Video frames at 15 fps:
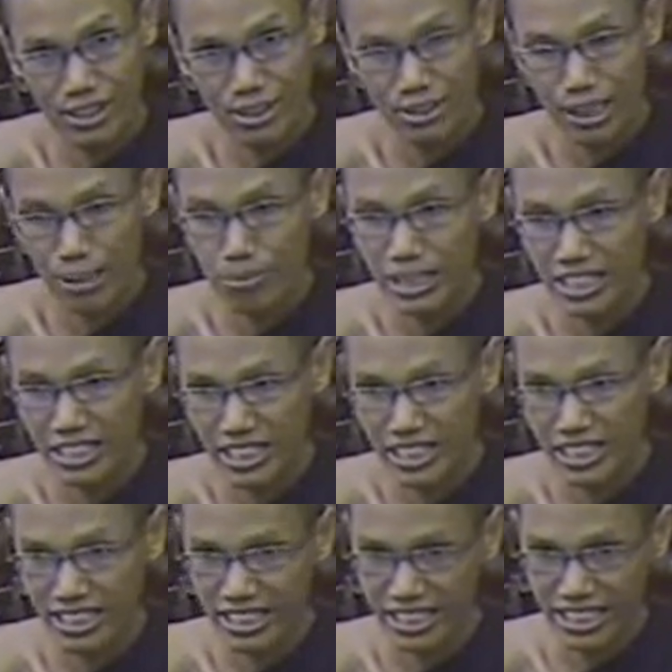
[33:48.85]
Sutta
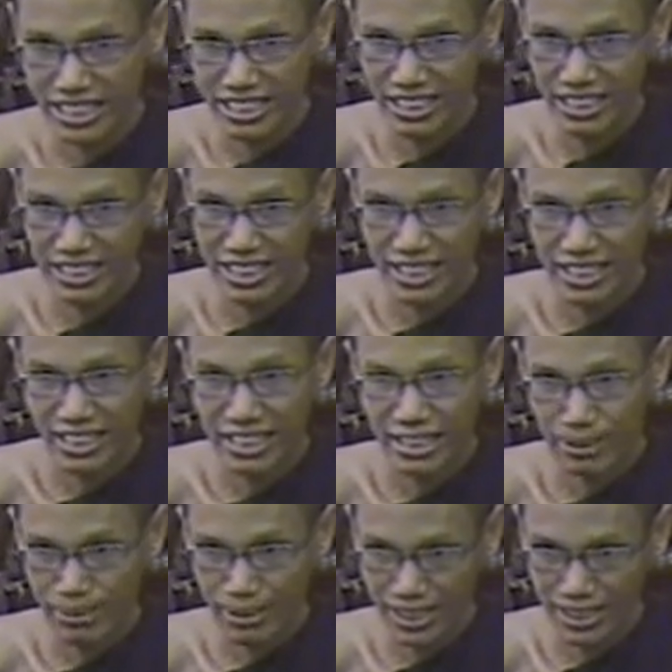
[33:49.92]
mentioned
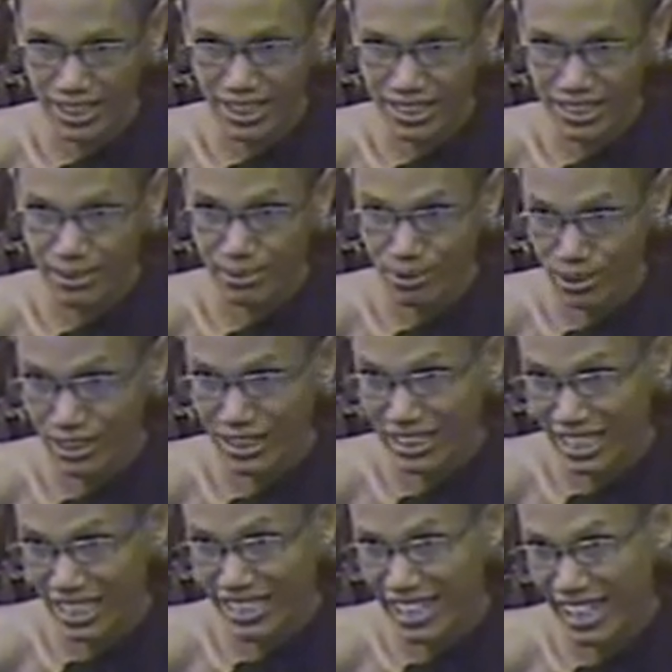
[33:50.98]
his father is a
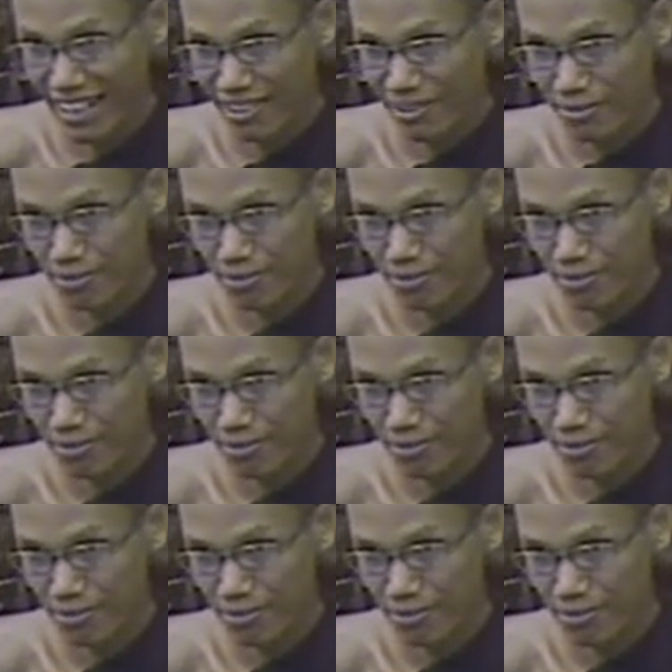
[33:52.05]
Bodhisattva.